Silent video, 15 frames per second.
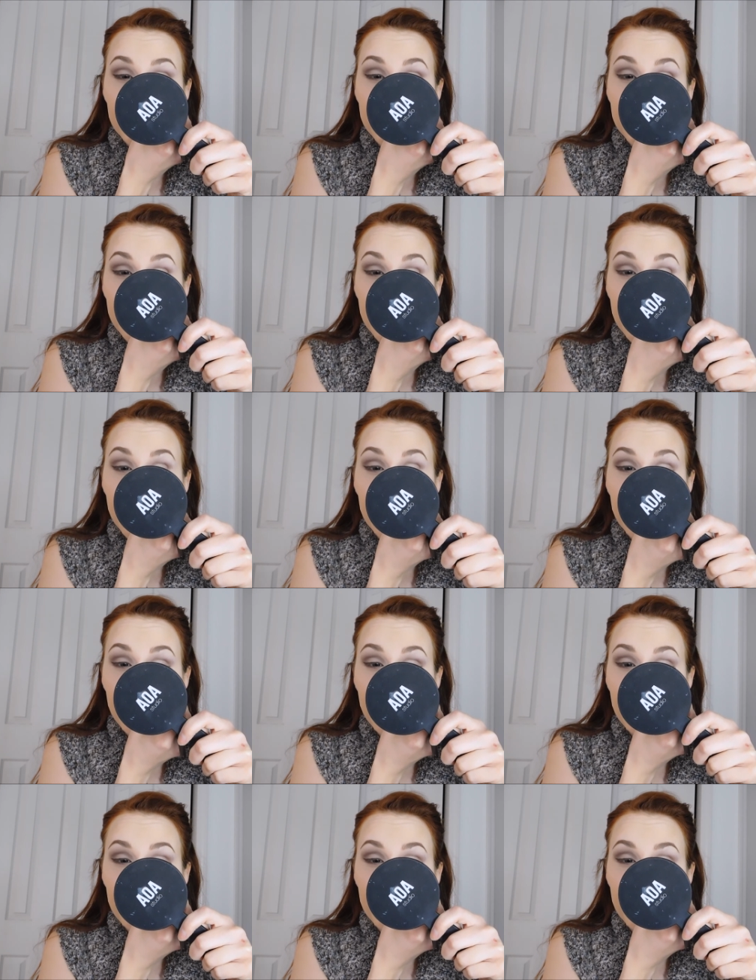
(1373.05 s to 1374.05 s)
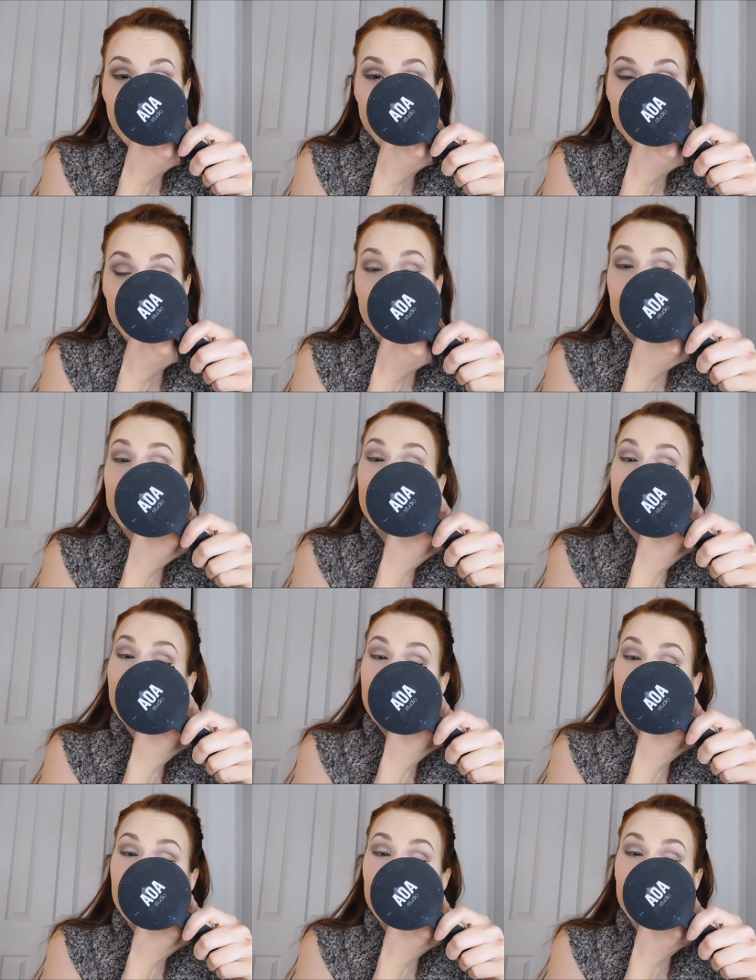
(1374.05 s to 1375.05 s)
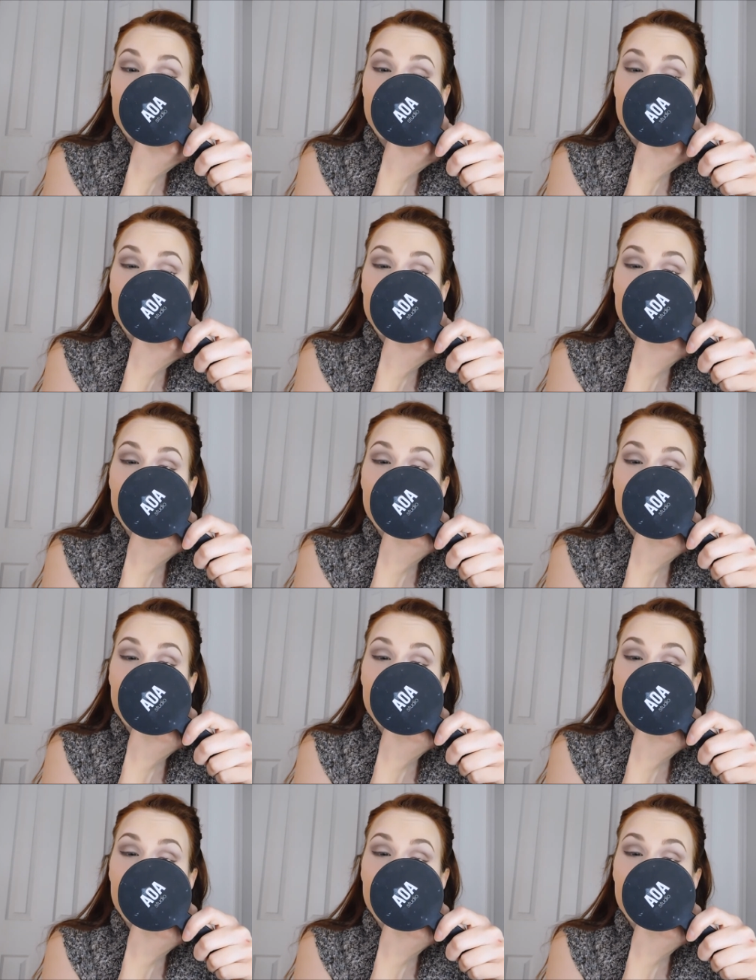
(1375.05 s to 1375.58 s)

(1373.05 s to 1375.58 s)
excited about because of the risks, but we